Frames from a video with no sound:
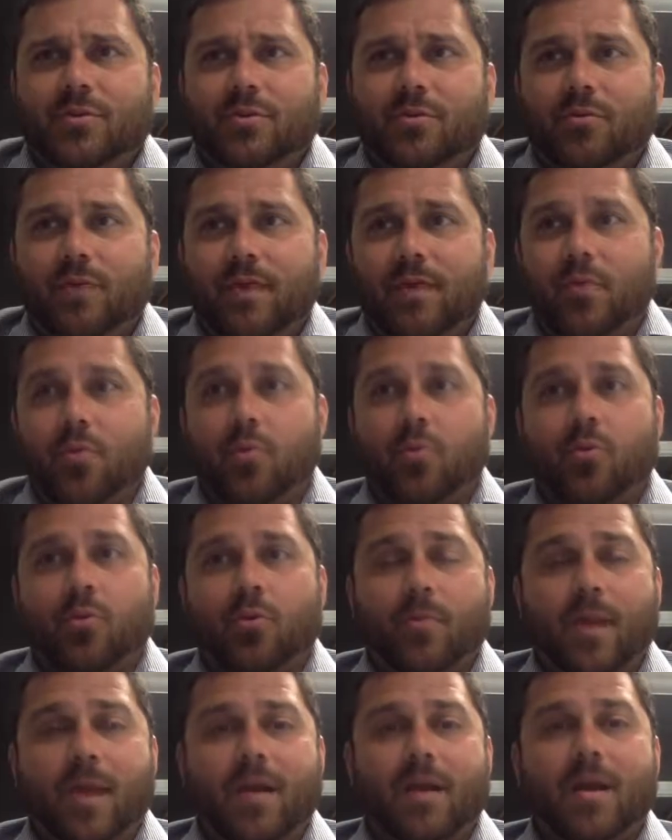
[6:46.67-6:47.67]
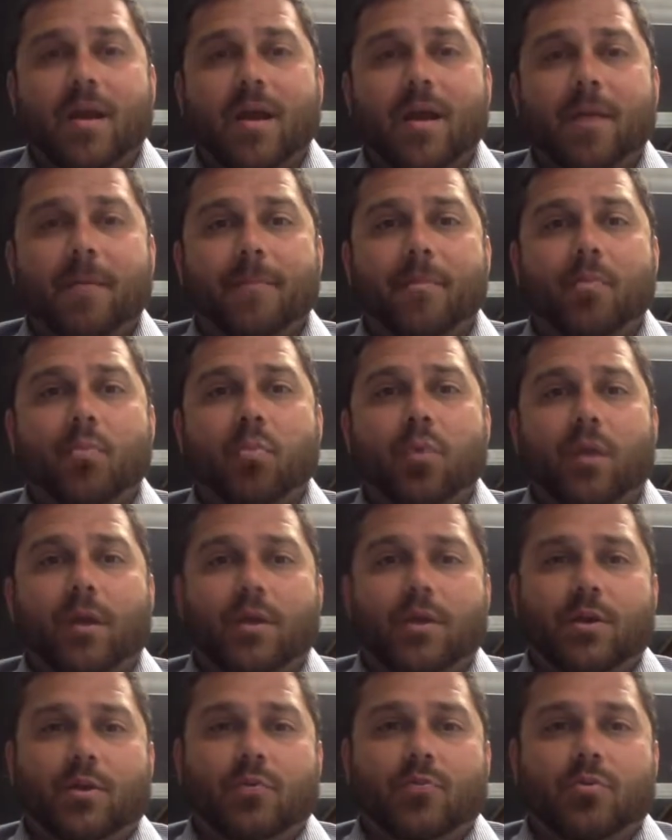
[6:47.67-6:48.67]
a great quarterback. But what
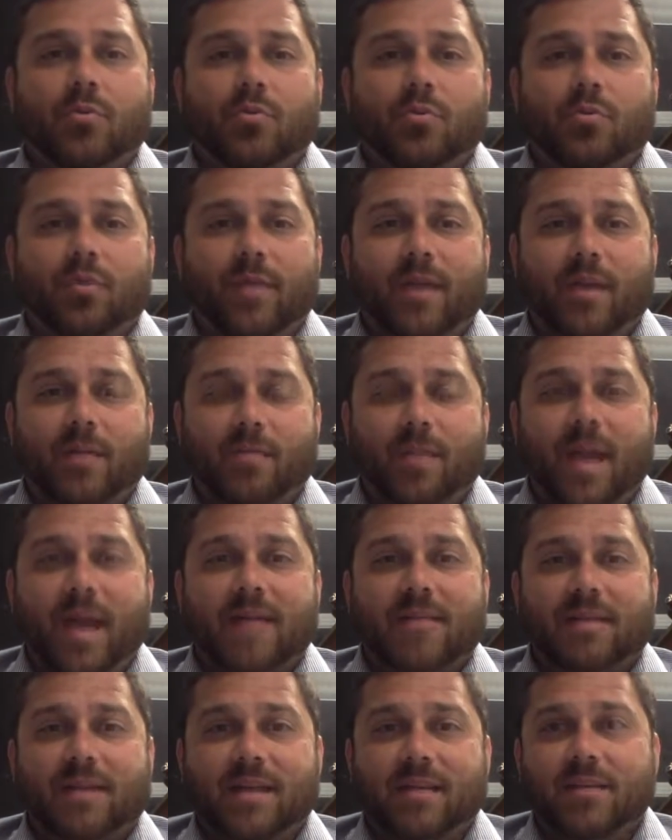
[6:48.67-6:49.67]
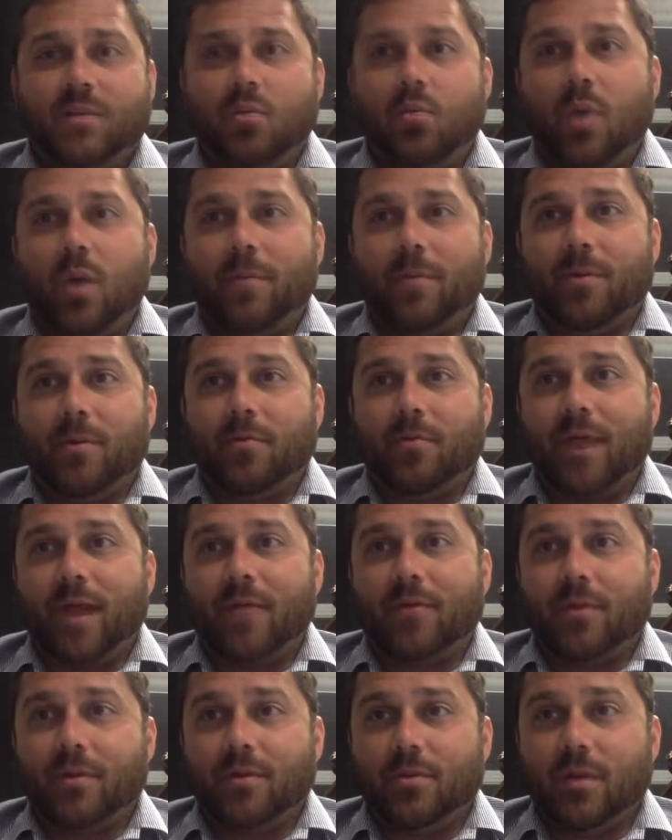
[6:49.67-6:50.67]
can you do without a pass-catching weapon
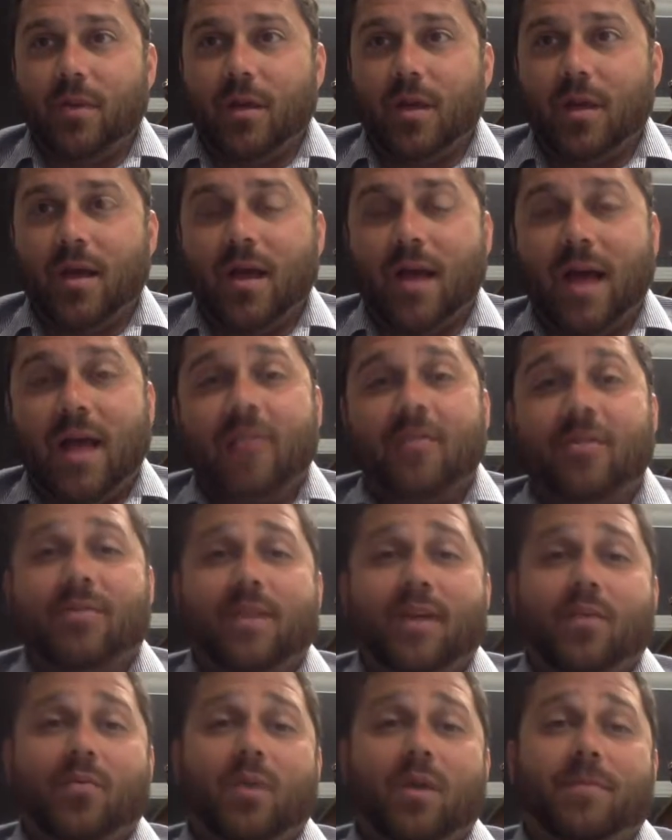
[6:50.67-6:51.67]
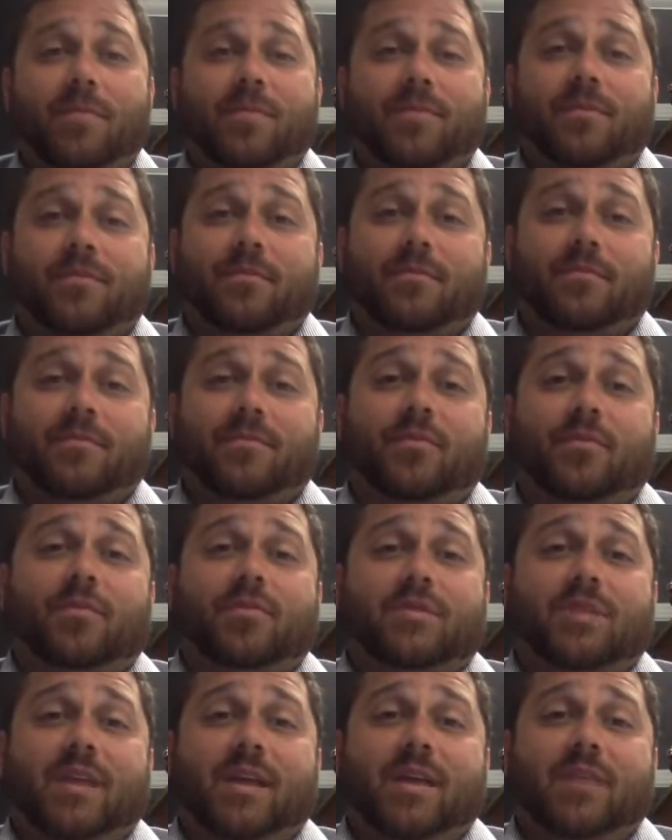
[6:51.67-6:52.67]
around you? I think that weapon from
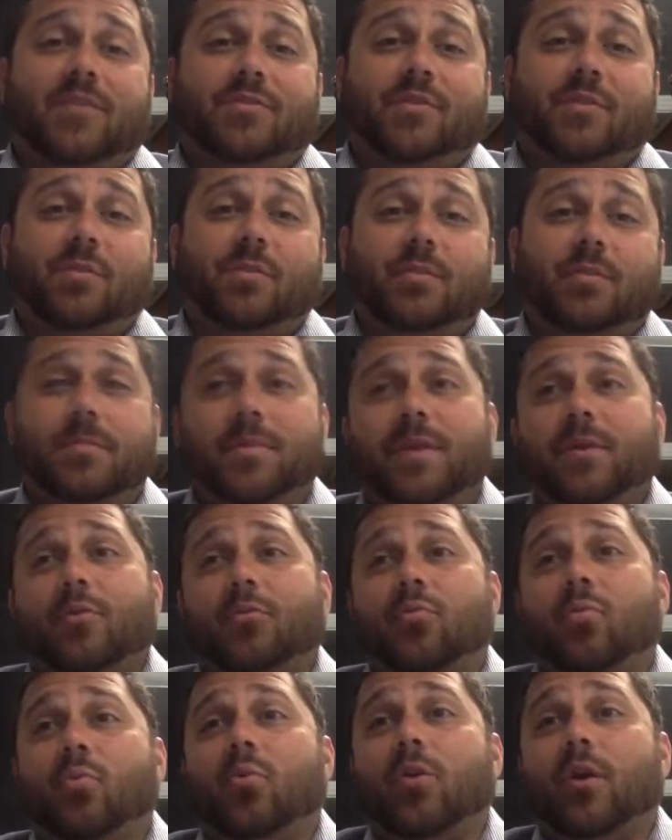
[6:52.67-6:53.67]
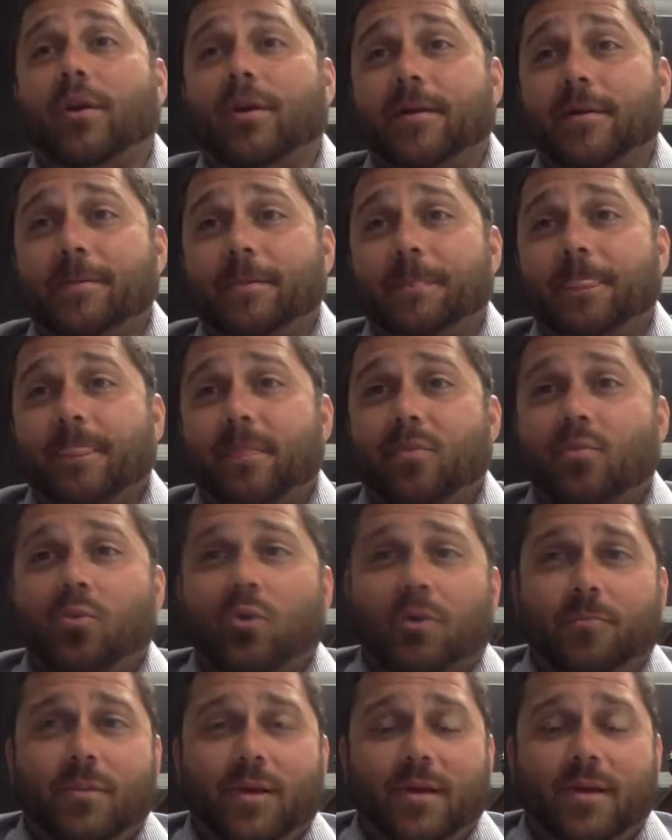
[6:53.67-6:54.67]
Florida State history would be Peter Warrick.
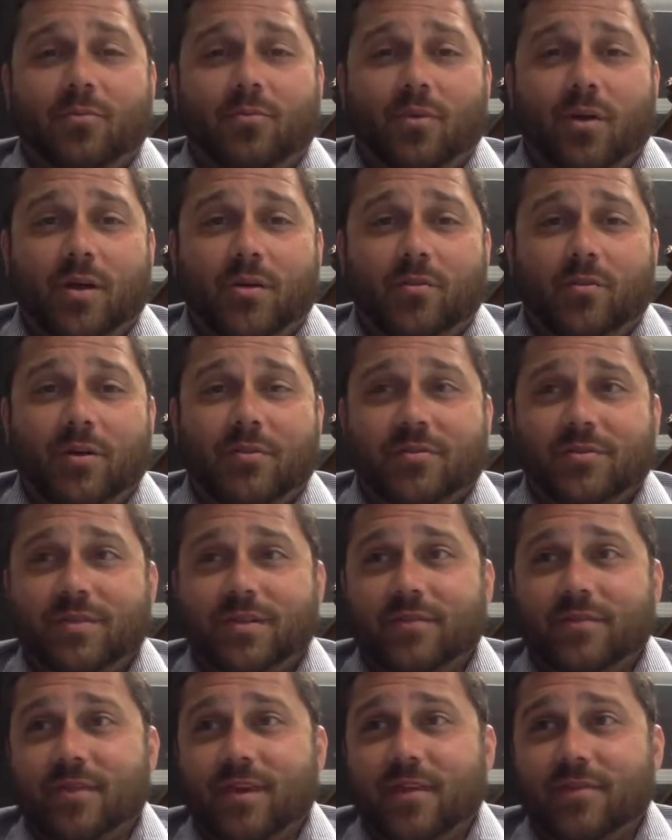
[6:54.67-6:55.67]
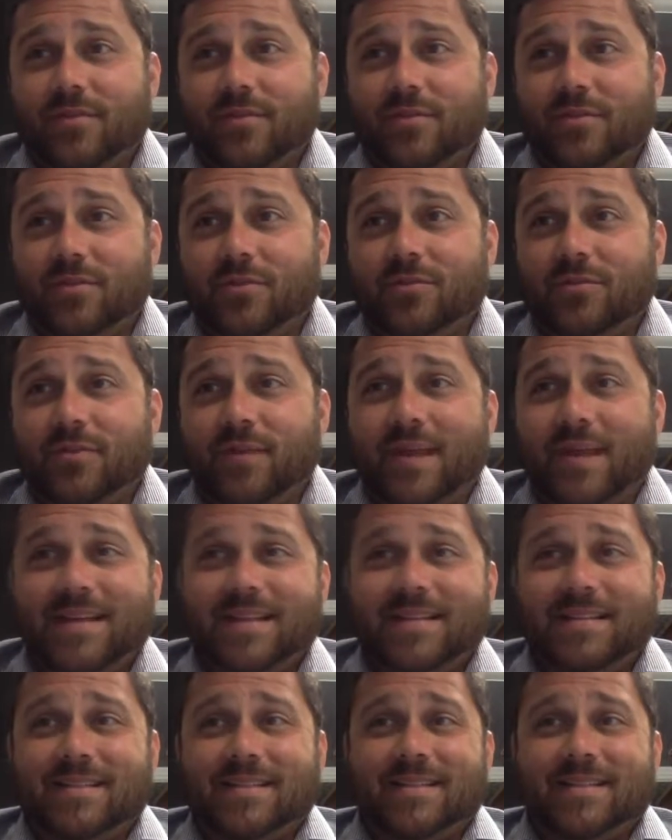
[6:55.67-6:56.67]
Warrick played at wide receiver at FSU from
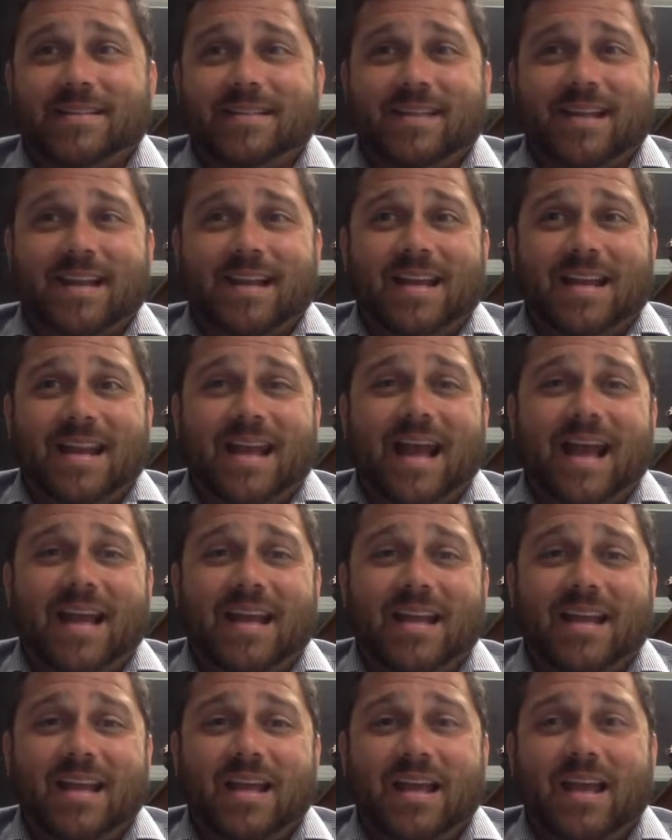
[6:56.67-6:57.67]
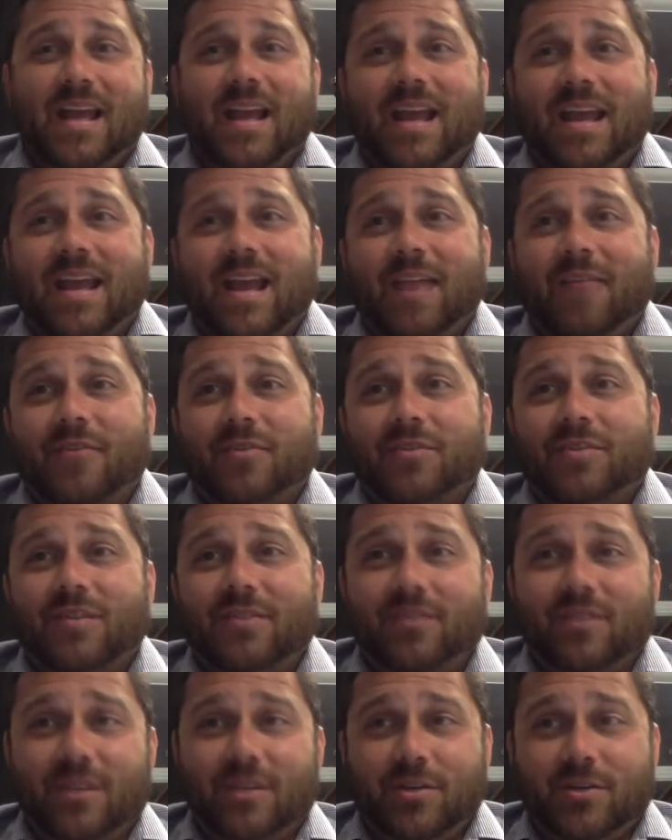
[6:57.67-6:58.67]
96 to 99 and averaged
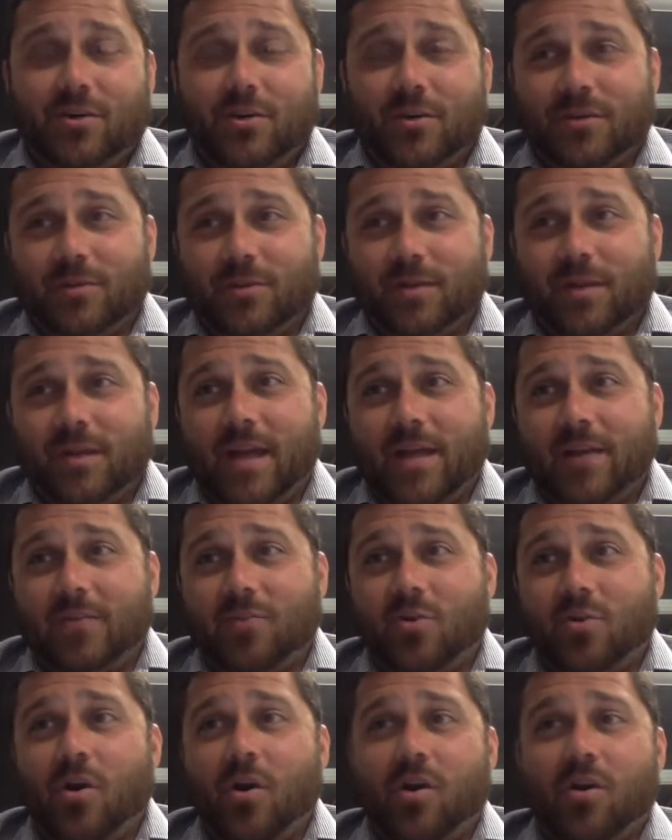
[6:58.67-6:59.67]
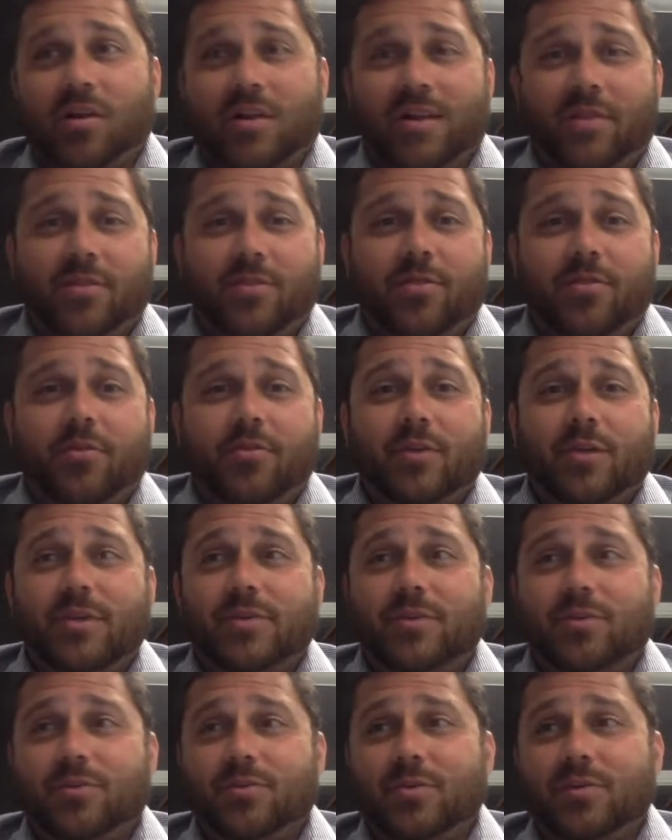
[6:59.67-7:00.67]
17 yards per catch while hauling in
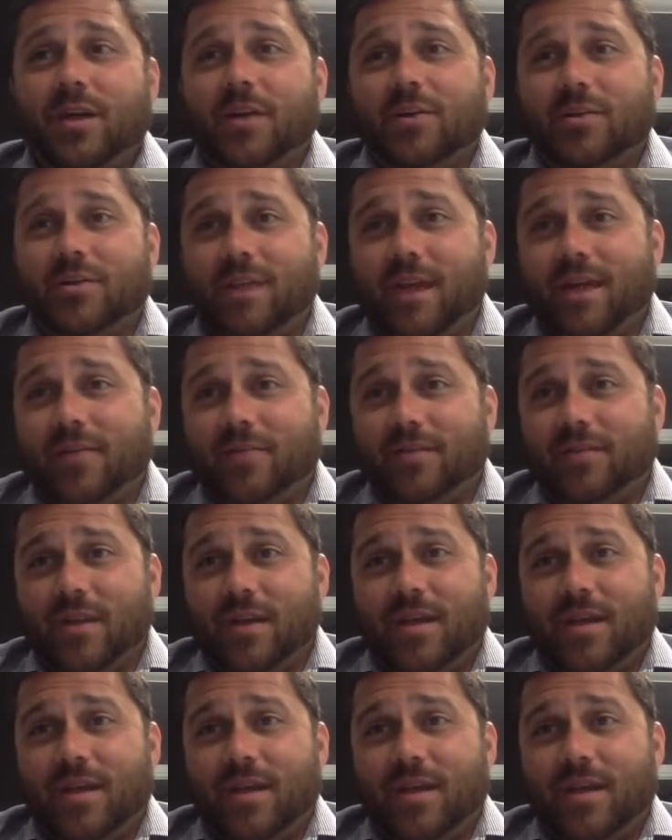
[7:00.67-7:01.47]
32 touchdowns.